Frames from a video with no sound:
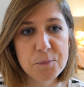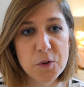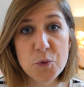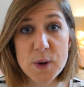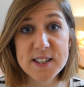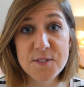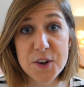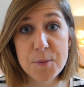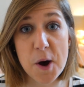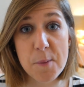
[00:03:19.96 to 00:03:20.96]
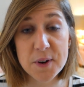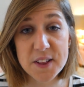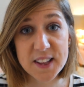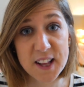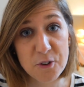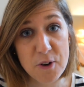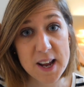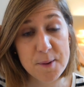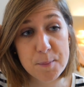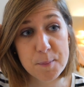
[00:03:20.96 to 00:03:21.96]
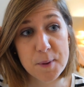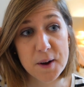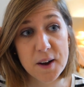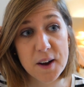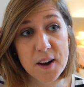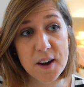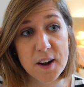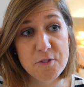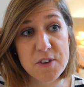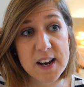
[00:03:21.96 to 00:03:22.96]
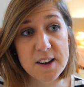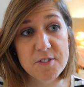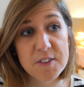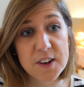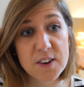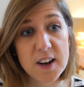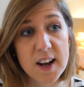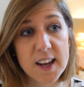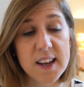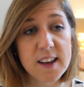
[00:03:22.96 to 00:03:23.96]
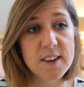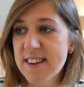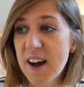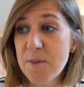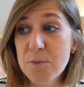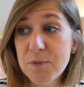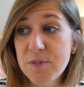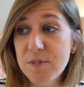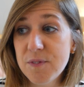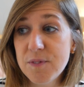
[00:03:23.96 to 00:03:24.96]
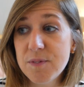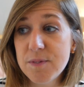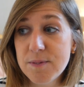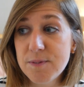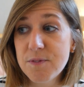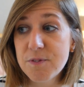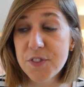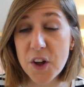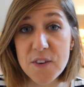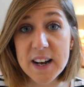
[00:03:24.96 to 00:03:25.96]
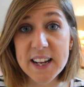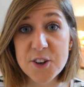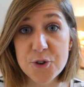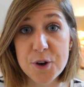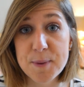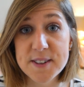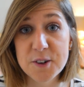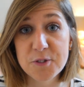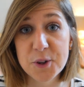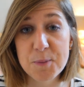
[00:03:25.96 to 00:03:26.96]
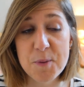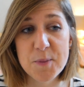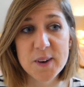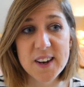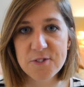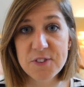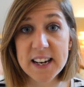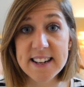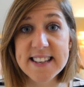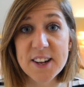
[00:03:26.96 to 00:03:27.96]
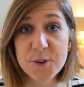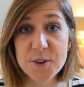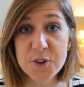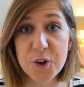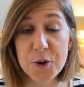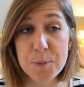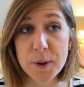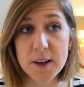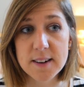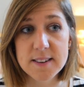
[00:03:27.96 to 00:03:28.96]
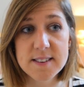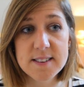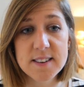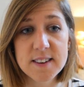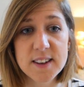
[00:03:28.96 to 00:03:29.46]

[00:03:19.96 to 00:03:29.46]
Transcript: I've always loved the department, I think they're great, but I really feel like I'm thoroughly enjoying myself at the moment. Feeling settled is good because